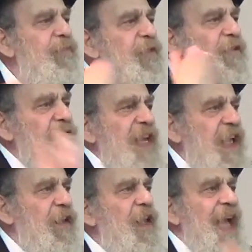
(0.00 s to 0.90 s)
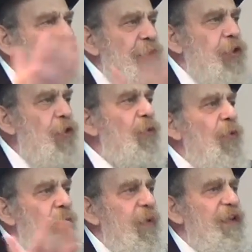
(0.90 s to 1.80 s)
reveal and do
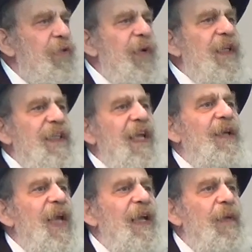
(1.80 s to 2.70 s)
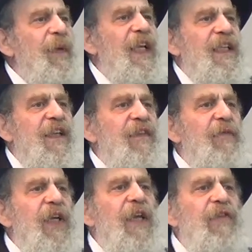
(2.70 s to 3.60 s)
what the abilities that
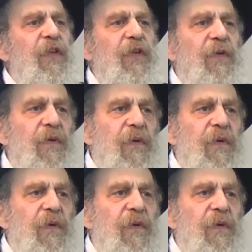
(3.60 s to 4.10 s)
were given to you.